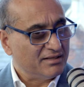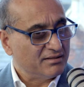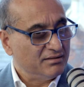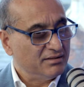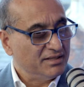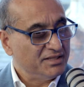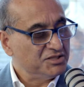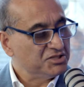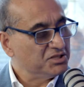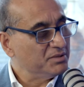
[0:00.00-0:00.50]

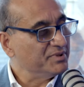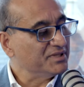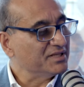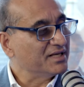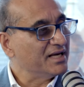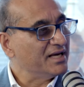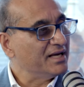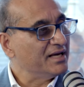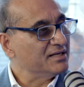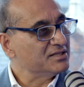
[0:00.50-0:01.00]
Leadership in
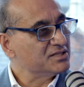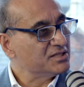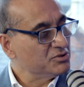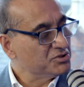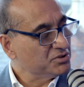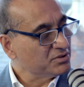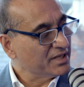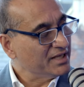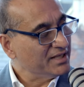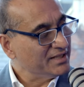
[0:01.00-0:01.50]
Care,
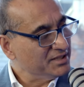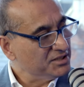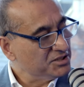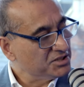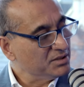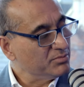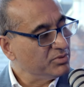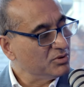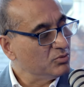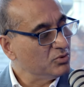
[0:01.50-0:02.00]
Social Care
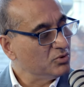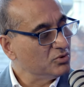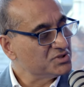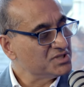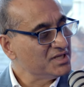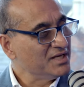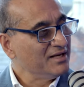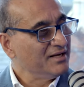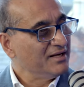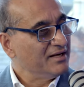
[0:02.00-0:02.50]
Leadership
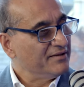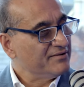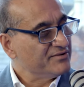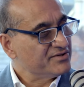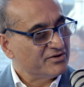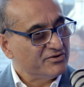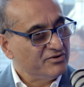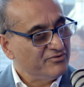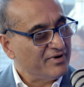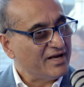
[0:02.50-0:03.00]
Awards.
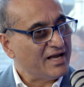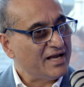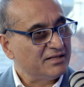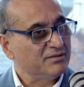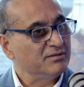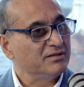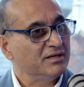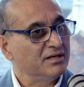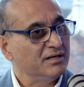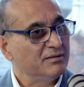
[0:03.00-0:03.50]
So you've
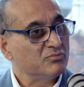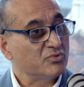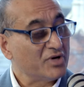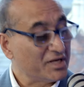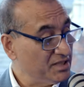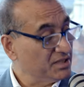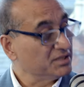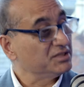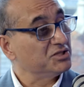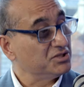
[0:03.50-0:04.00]
had
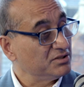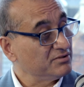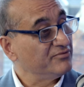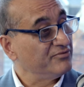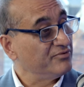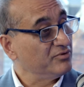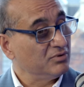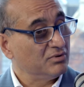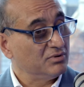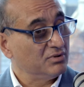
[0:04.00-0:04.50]
recognition
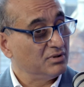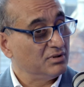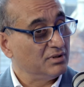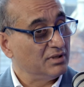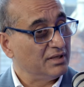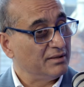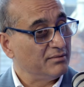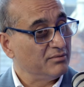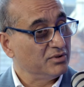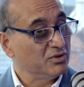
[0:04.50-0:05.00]
for
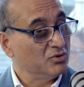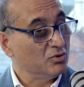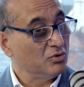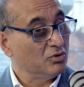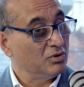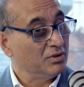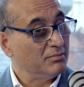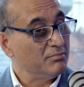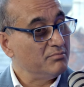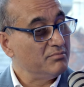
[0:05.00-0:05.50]

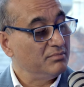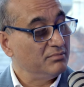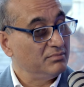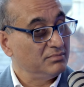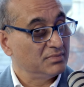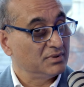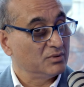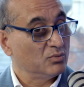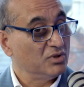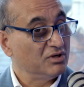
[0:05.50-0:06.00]
your
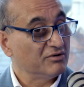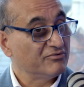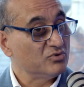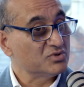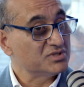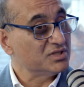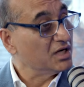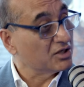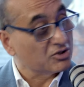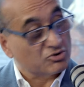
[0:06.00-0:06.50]

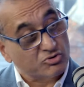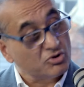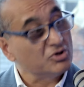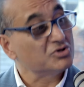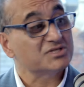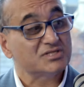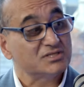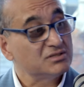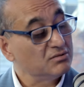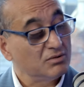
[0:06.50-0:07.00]
workforce
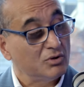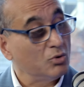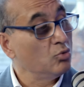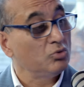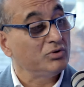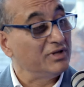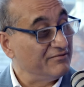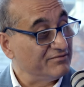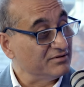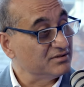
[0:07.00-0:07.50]
across
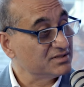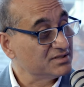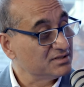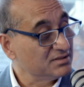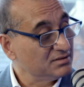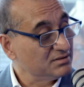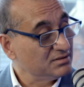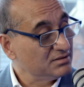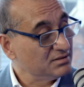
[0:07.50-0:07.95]
all levels.